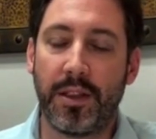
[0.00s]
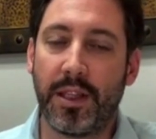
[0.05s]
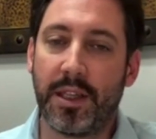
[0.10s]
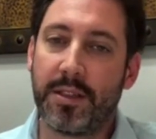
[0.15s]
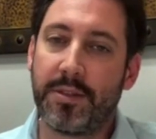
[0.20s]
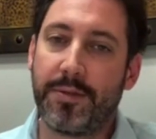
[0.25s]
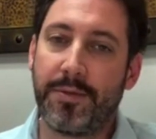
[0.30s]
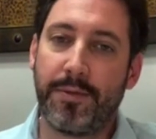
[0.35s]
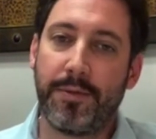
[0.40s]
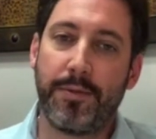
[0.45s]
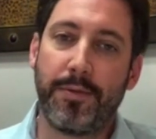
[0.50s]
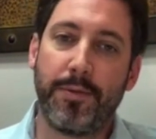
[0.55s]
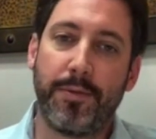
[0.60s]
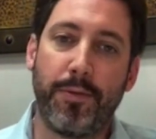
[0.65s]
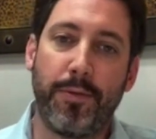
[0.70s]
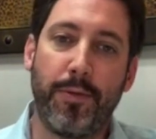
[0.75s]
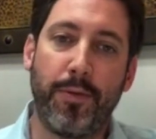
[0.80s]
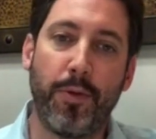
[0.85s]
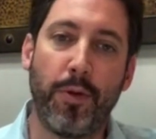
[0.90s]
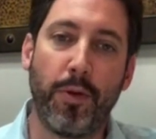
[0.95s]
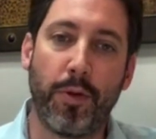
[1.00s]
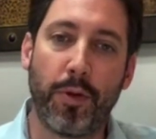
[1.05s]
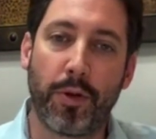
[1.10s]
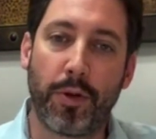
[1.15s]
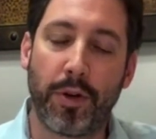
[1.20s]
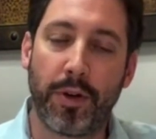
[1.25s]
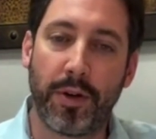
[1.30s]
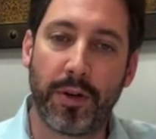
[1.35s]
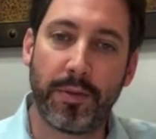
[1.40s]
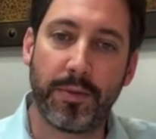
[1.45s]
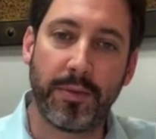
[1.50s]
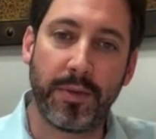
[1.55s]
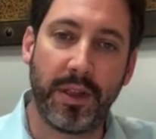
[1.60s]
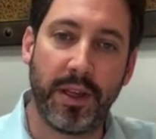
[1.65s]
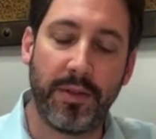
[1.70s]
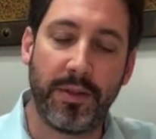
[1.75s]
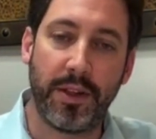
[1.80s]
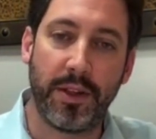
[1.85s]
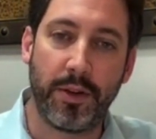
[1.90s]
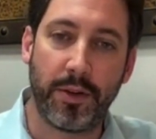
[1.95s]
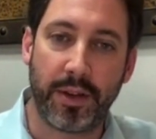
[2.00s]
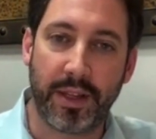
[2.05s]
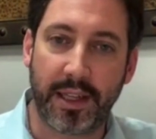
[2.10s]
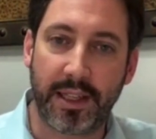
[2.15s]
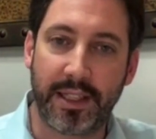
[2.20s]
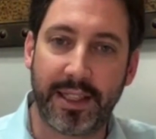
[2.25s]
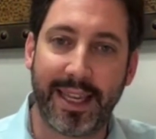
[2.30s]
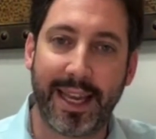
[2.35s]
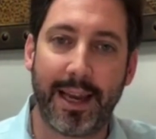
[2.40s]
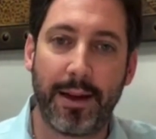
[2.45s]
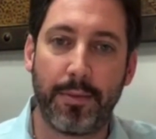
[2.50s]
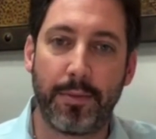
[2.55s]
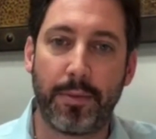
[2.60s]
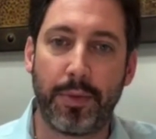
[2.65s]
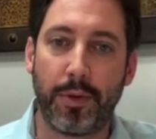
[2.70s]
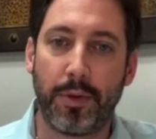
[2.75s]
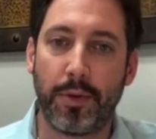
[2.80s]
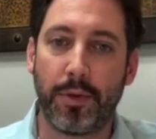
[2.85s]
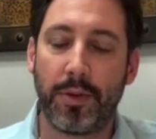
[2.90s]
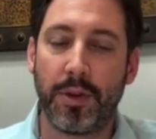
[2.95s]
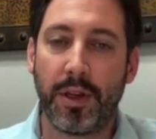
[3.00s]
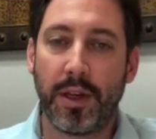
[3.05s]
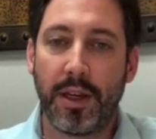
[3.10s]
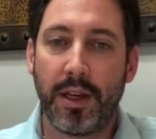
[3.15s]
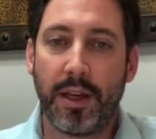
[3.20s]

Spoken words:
Just for giving you an example,